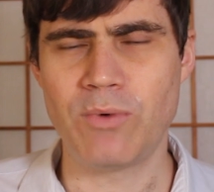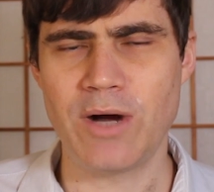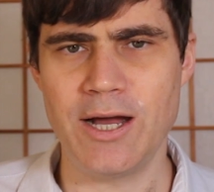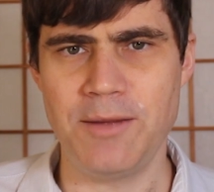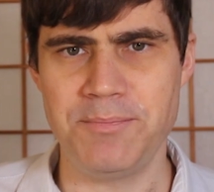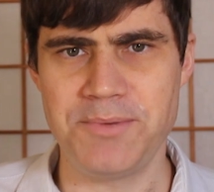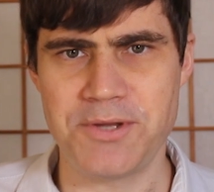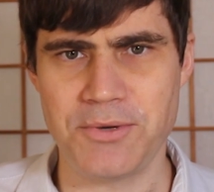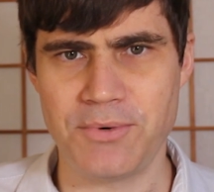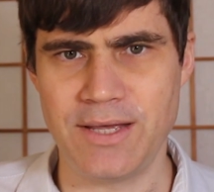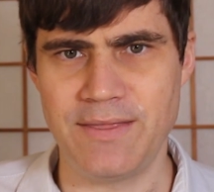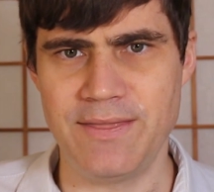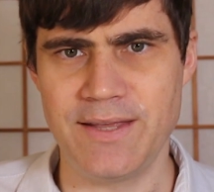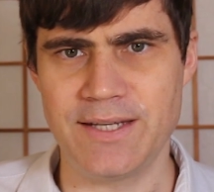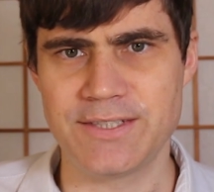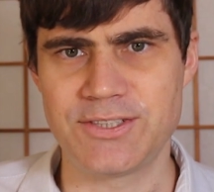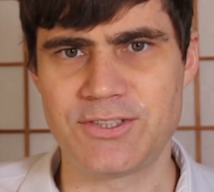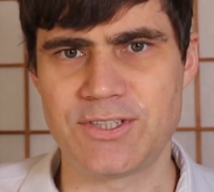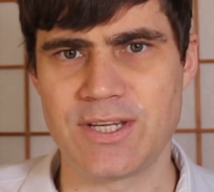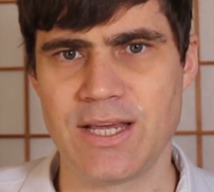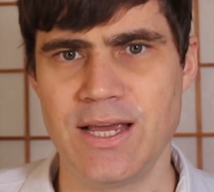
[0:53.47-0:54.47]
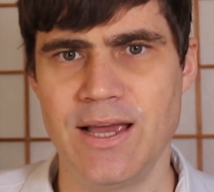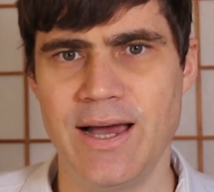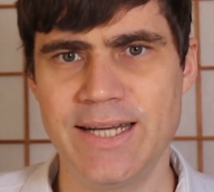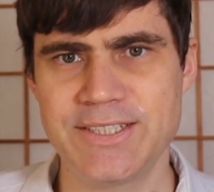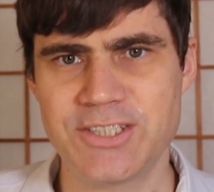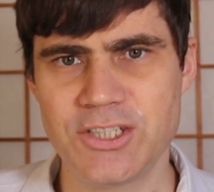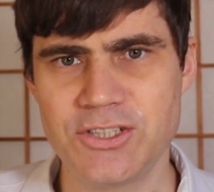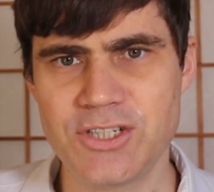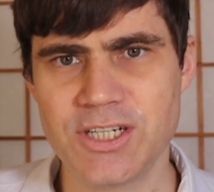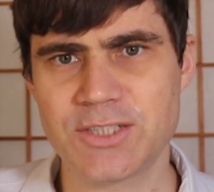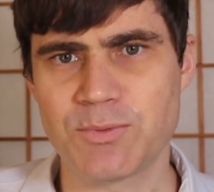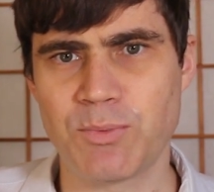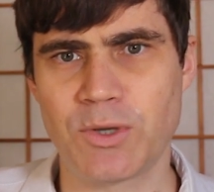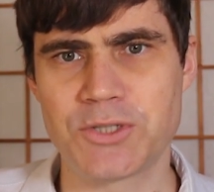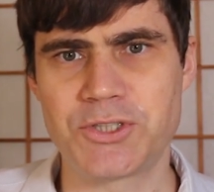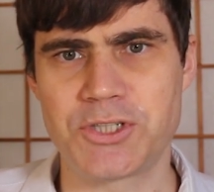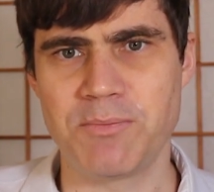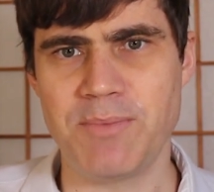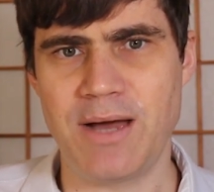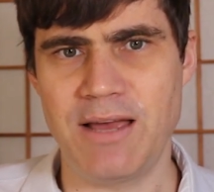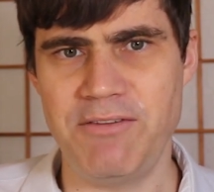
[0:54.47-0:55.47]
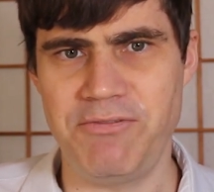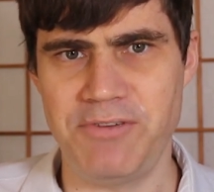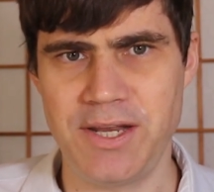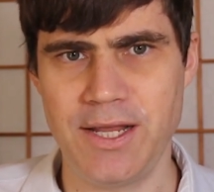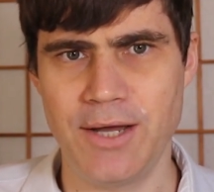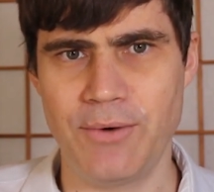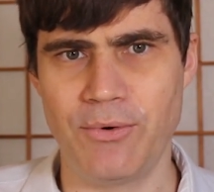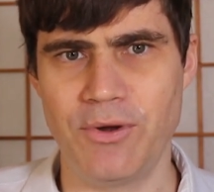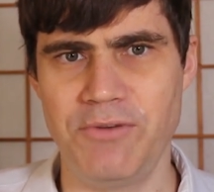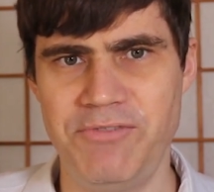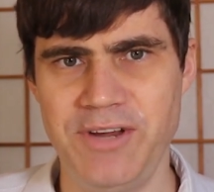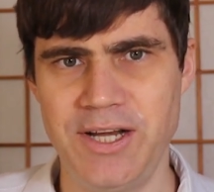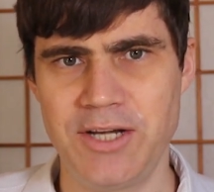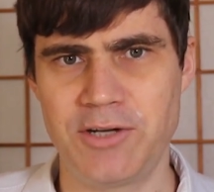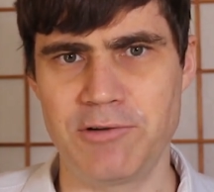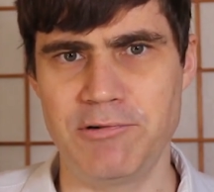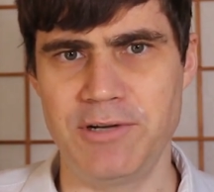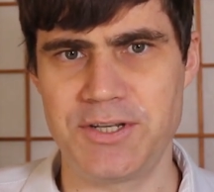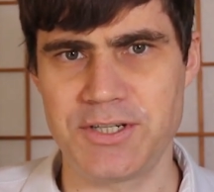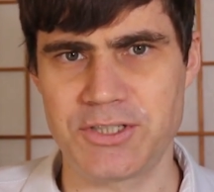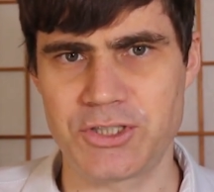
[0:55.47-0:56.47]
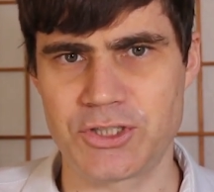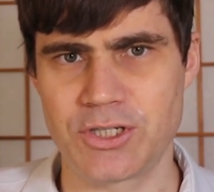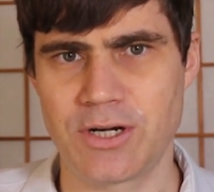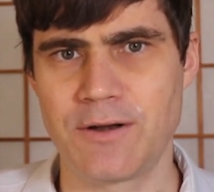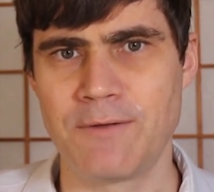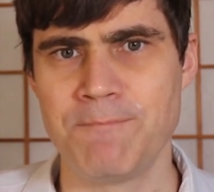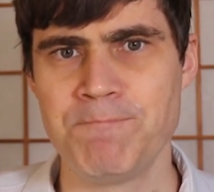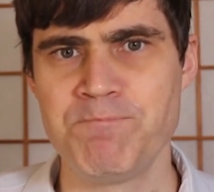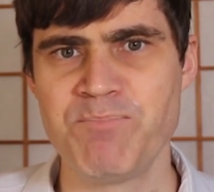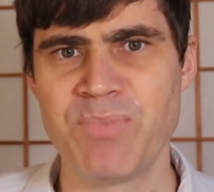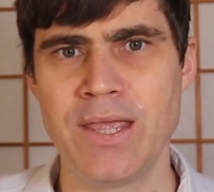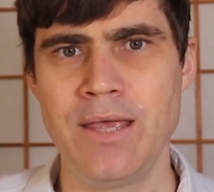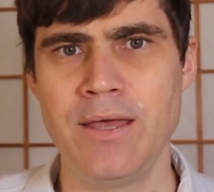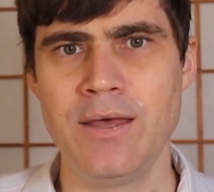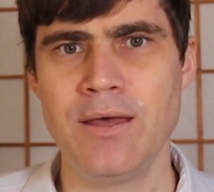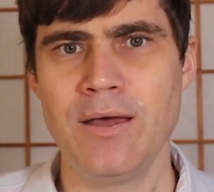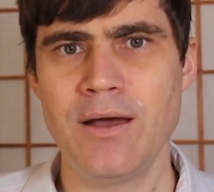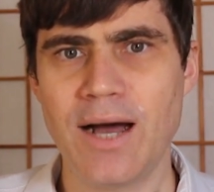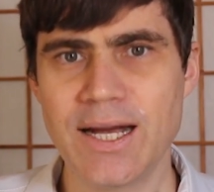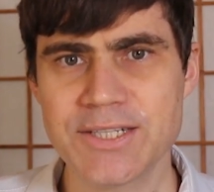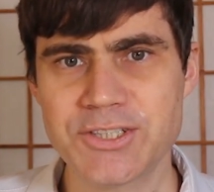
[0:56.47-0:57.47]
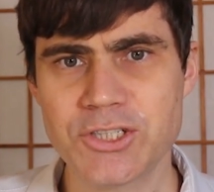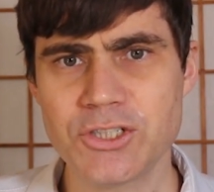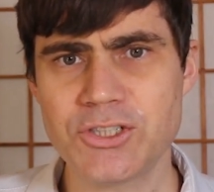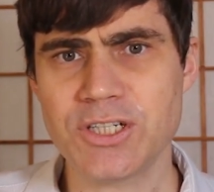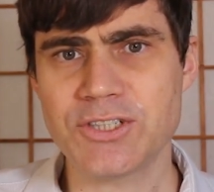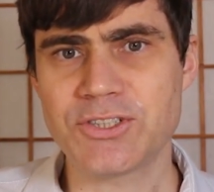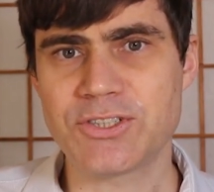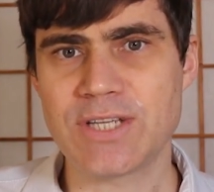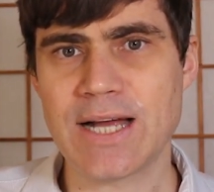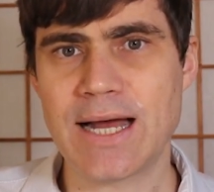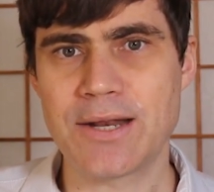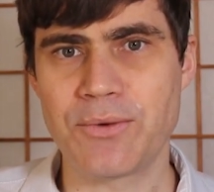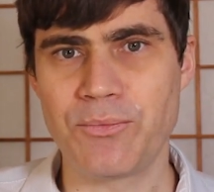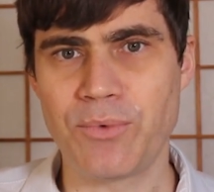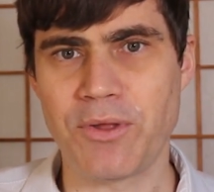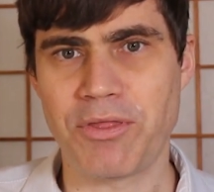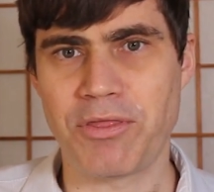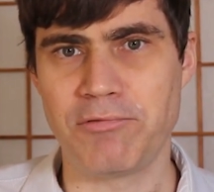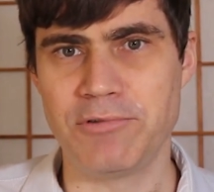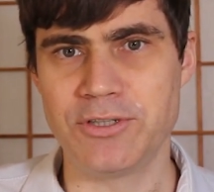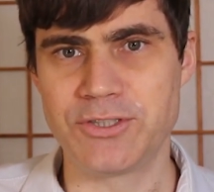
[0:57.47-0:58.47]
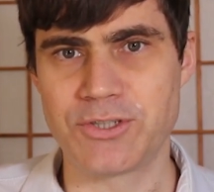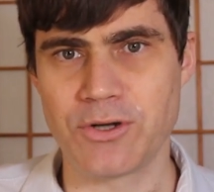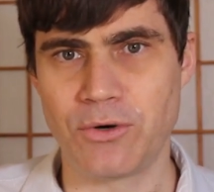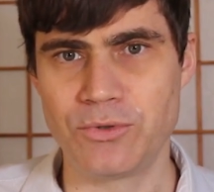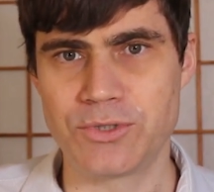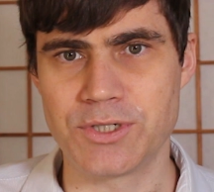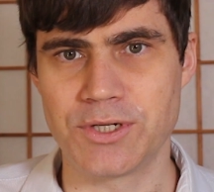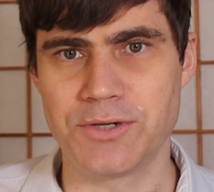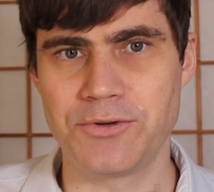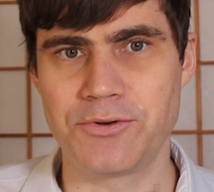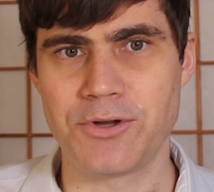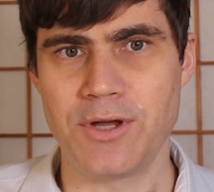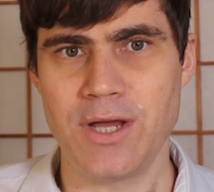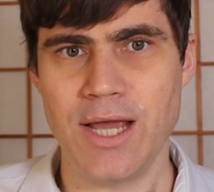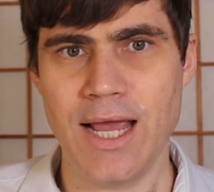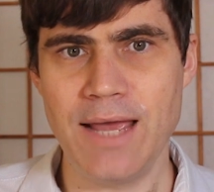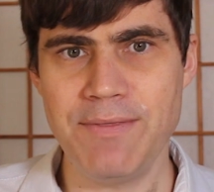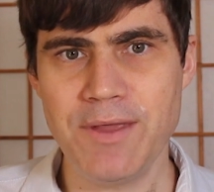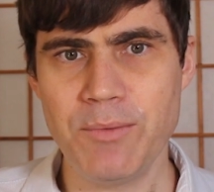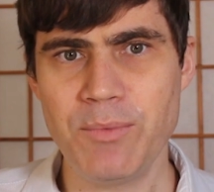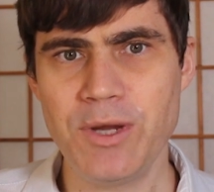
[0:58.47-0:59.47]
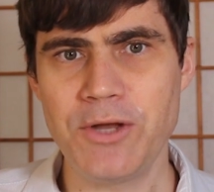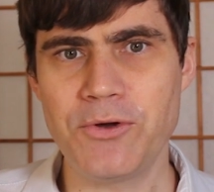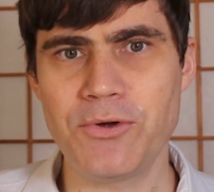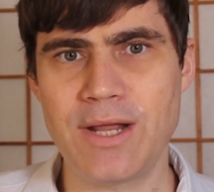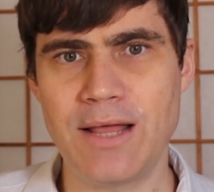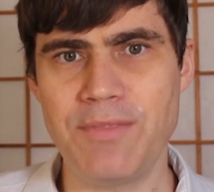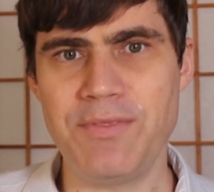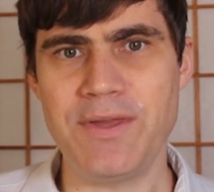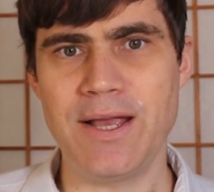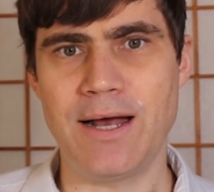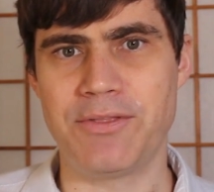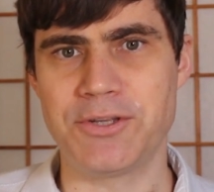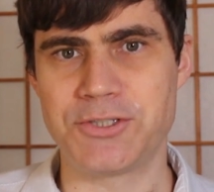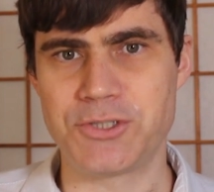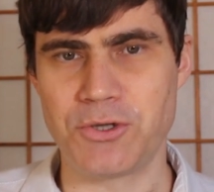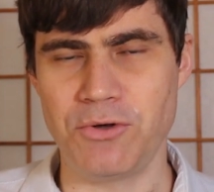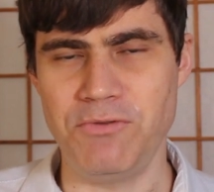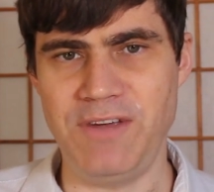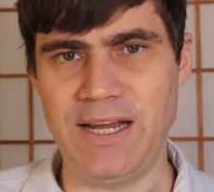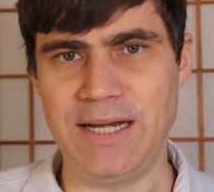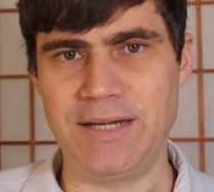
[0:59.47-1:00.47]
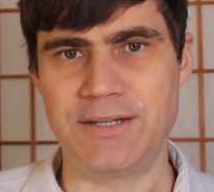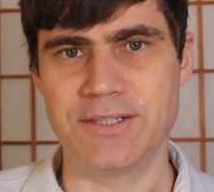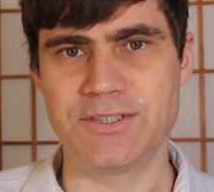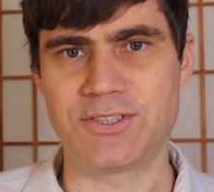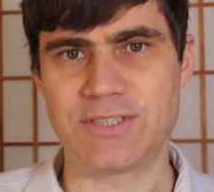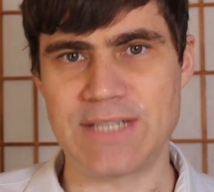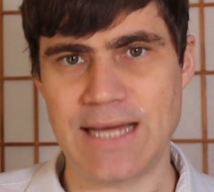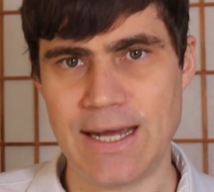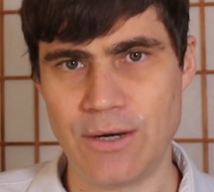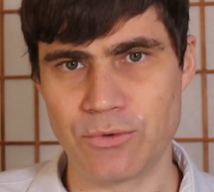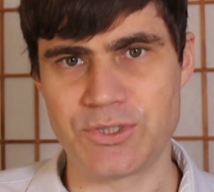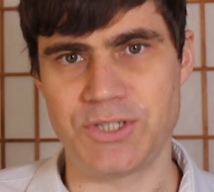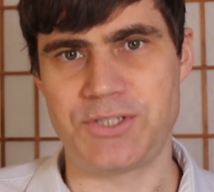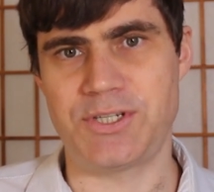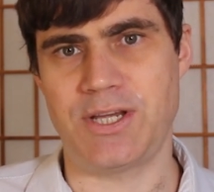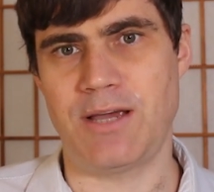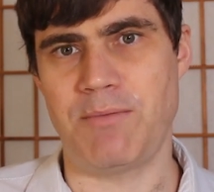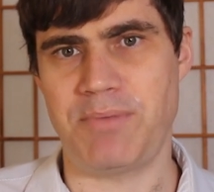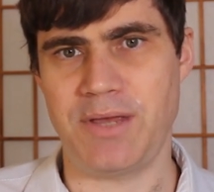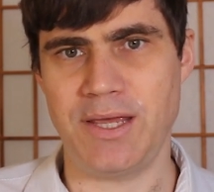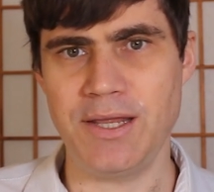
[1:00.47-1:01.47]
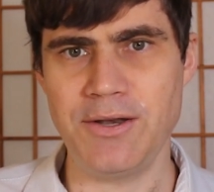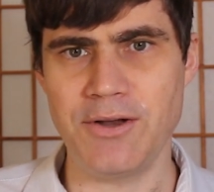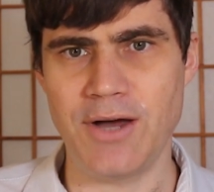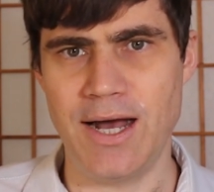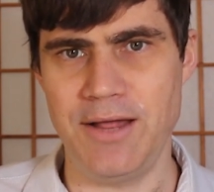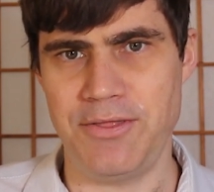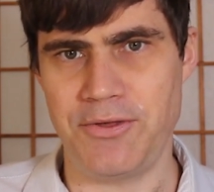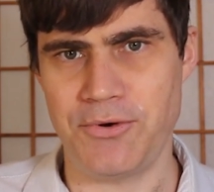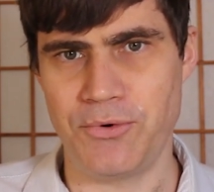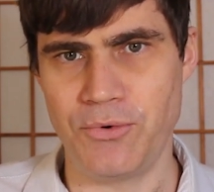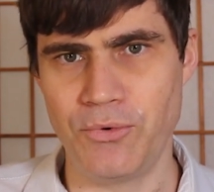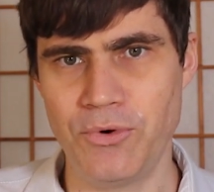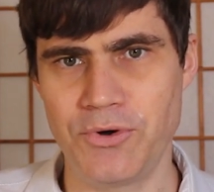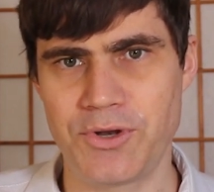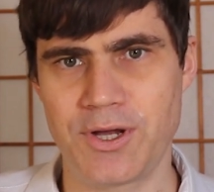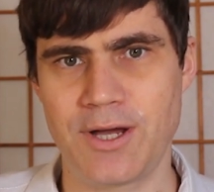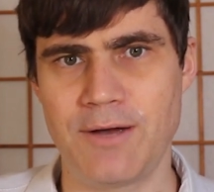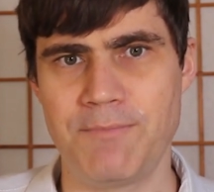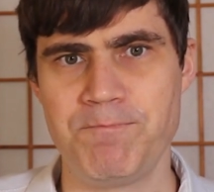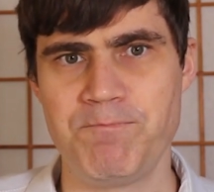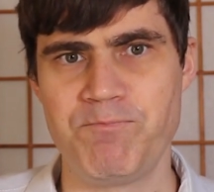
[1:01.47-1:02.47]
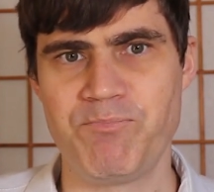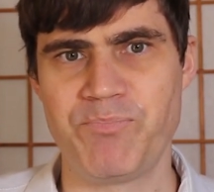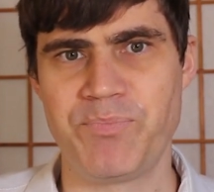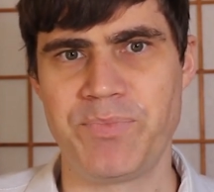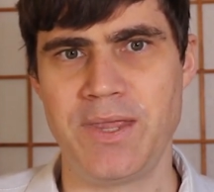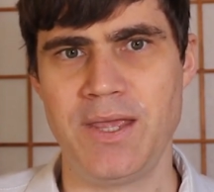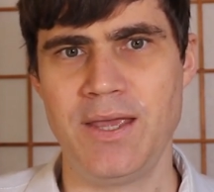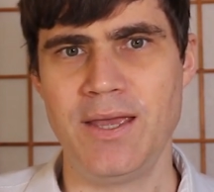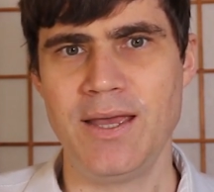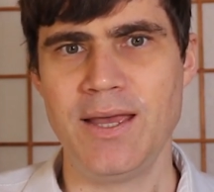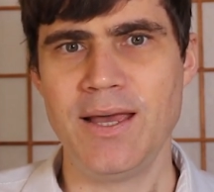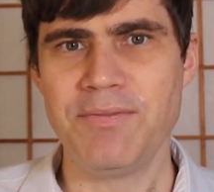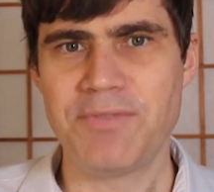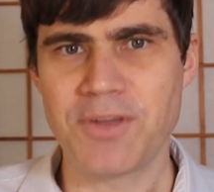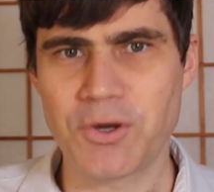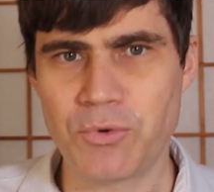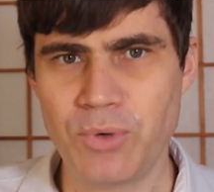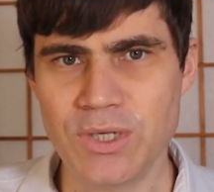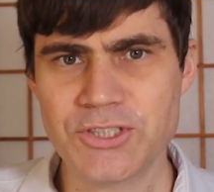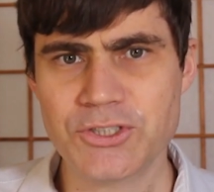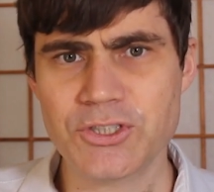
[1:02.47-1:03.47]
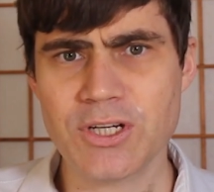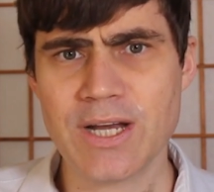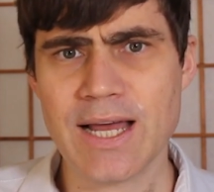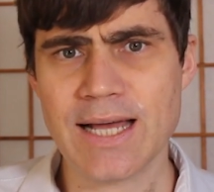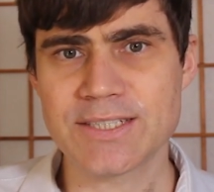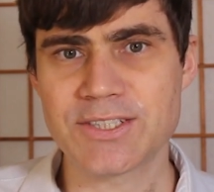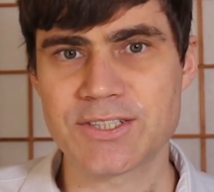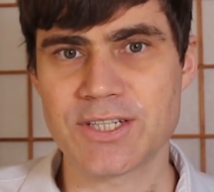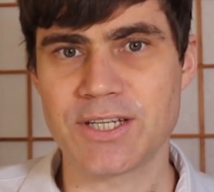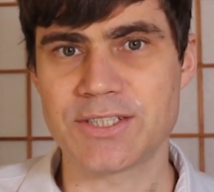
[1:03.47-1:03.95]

why I'm doing this, I suggest watching my video on vector addition. I suggest starting with the resultant, and then we could add the other two vectors tail to tip in either order. The question asks